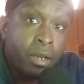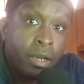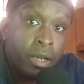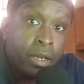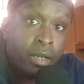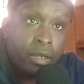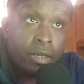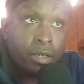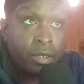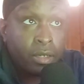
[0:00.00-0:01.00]

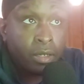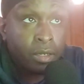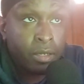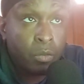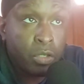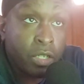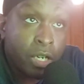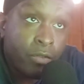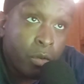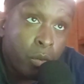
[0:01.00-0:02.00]
uh, what's
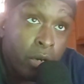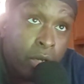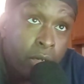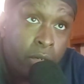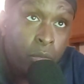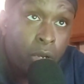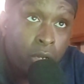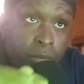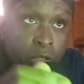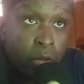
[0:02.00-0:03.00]
good, everyone?
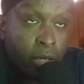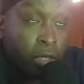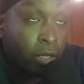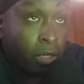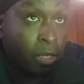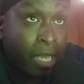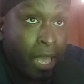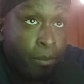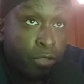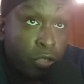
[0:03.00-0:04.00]
Welcome to another
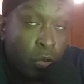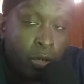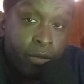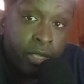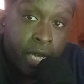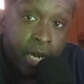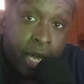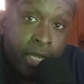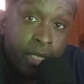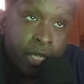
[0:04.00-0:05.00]
episode of the Tatted
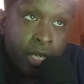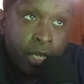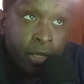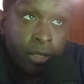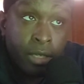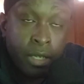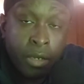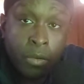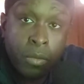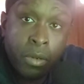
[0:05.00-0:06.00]
IT,
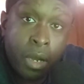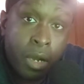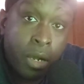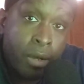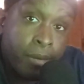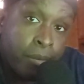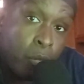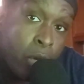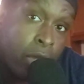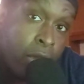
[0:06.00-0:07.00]

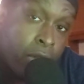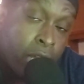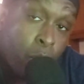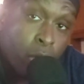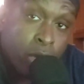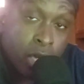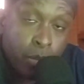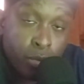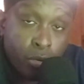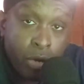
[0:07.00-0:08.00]
um, where
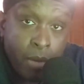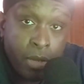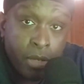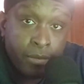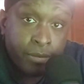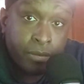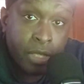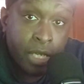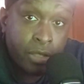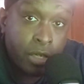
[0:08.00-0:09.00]
networking programming
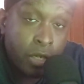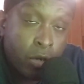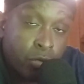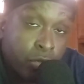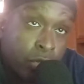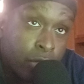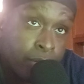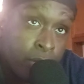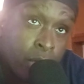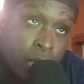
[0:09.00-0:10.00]
is the culture.
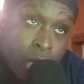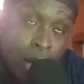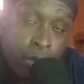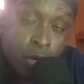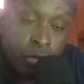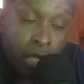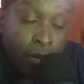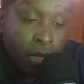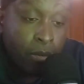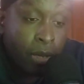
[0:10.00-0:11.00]
I'm your host,
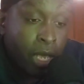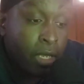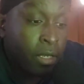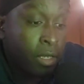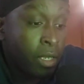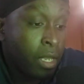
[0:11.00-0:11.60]
Domonick Mack.